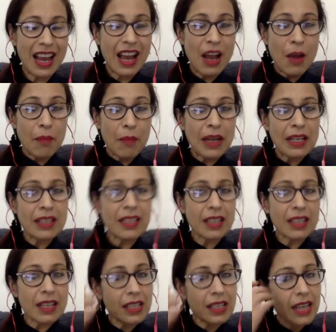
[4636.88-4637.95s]
But it's
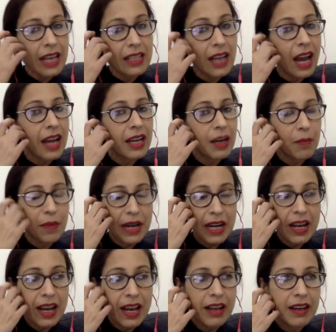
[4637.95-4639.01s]
just, yes, I
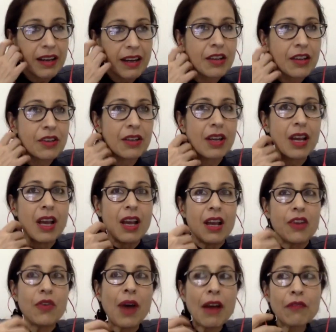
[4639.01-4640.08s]
completely agree that
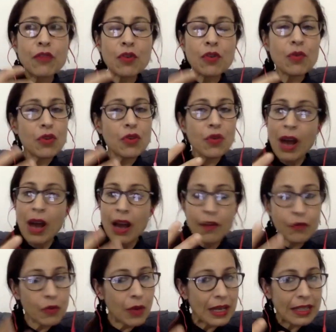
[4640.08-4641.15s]
you have to
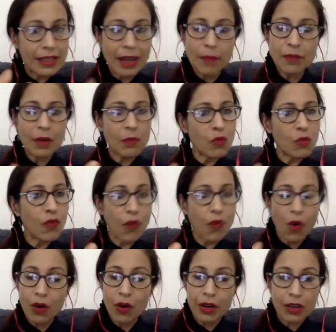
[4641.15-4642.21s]
accept and move
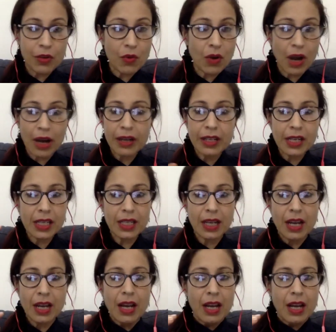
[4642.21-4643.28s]
on. You can't
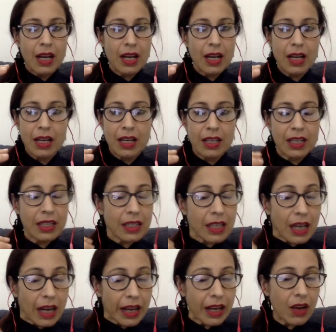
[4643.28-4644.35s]
just
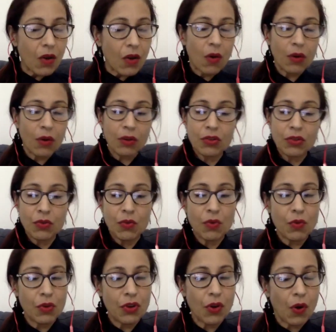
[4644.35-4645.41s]
cling on to
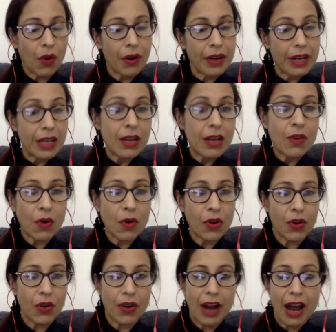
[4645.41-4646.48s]
your ego,
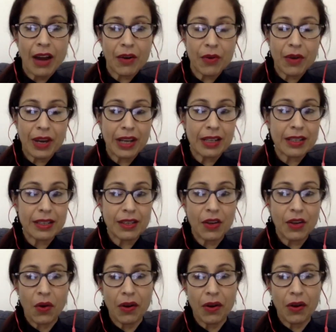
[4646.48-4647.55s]
your arrogance,
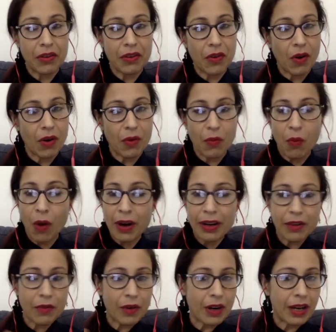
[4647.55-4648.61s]
your
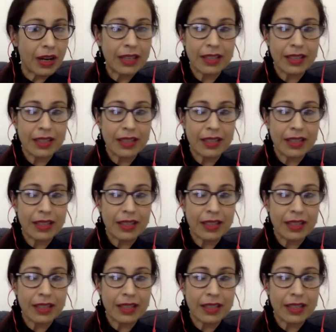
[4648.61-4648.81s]
whatever.